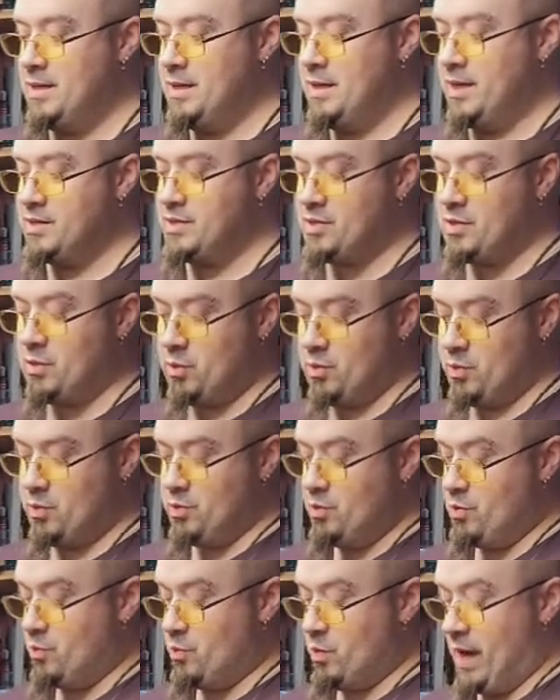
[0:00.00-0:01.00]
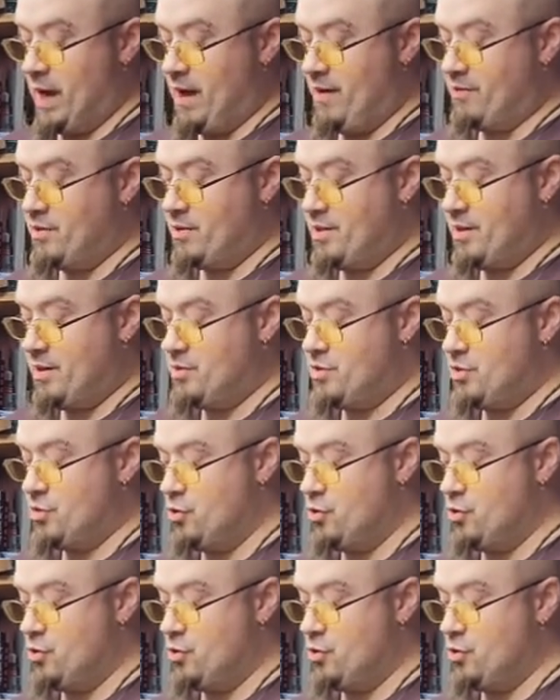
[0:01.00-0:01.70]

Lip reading: And so after this,